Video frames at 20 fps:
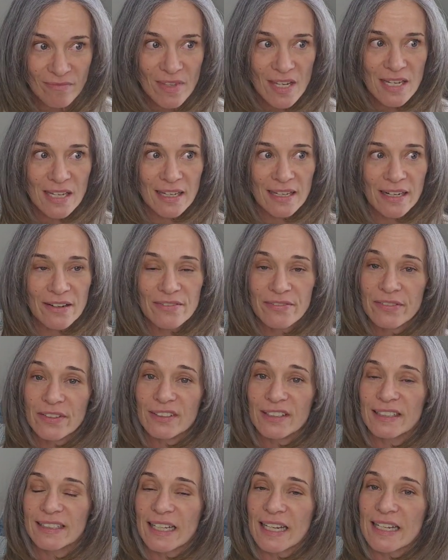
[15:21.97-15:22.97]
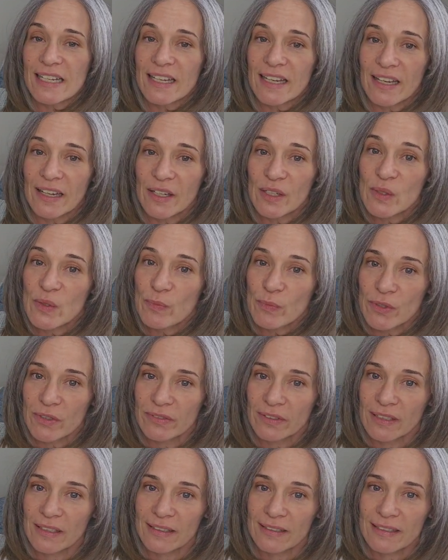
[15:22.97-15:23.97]
and I feel like I can't
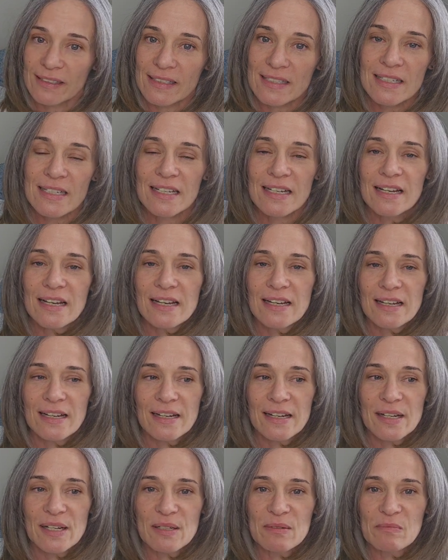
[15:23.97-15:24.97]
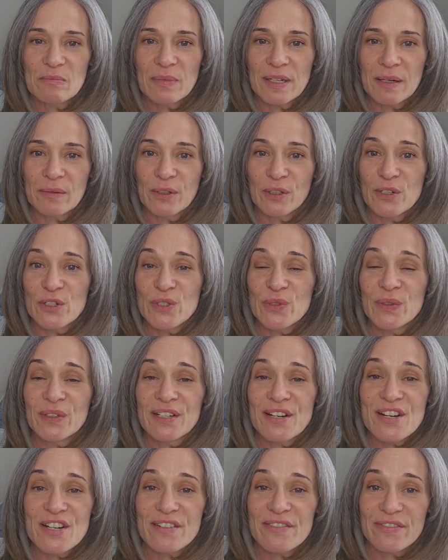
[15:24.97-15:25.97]
provide, but I'm going to do it in
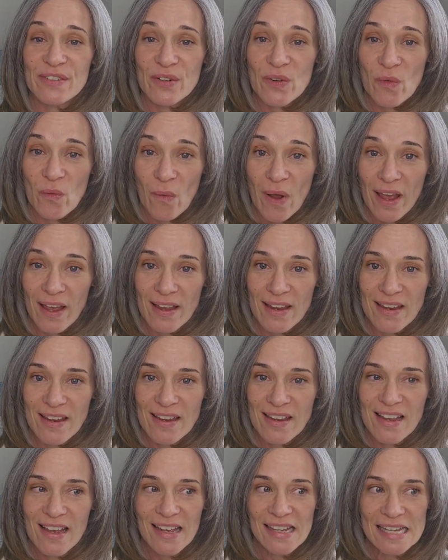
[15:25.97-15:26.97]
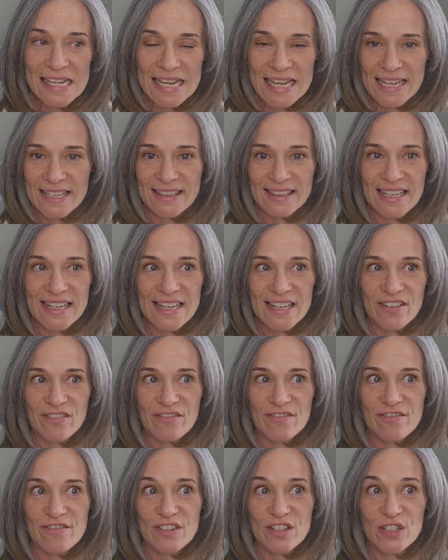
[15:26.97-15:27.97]
a different way. And then
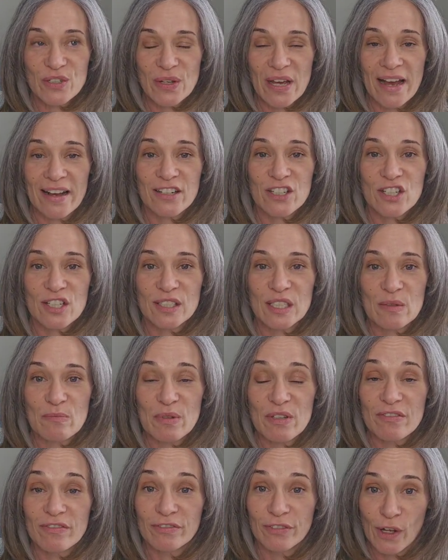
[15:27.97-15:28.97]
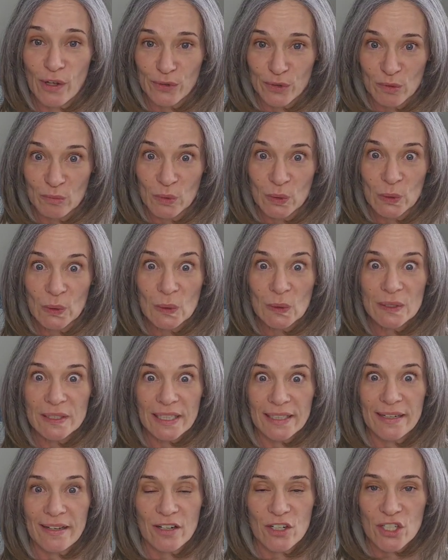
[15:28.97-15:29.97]
to actually be vulnerable and
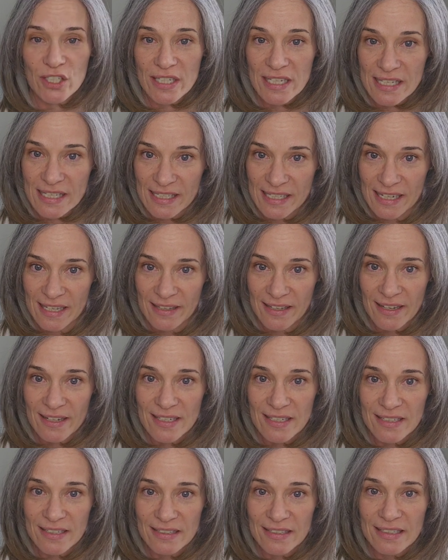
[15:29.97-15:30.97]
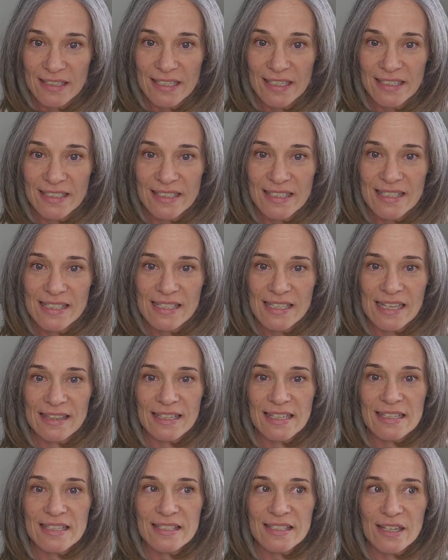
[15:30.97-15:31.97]
actually say that to the kids and
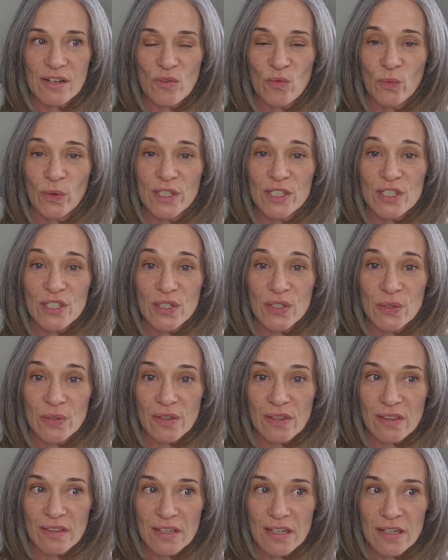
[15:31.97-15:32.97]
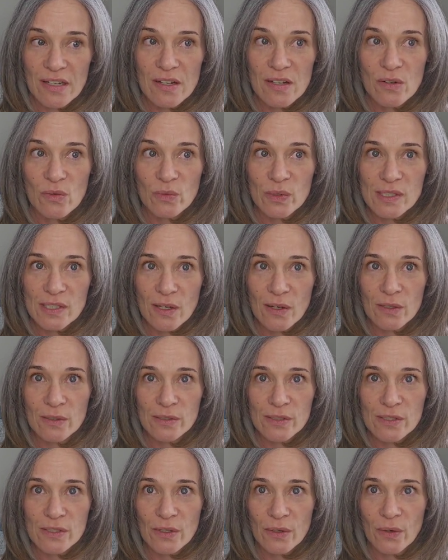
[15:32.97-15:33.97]
then say, what do you think, was
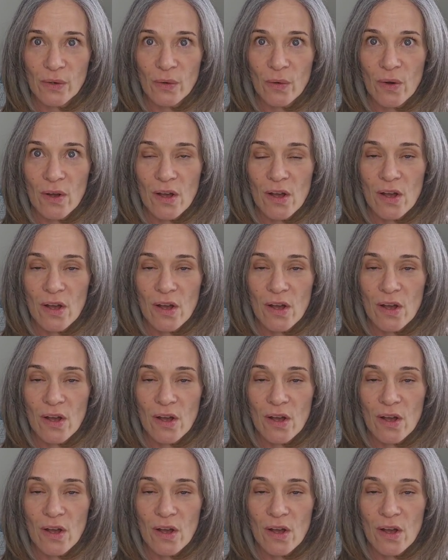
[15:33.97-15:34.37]
also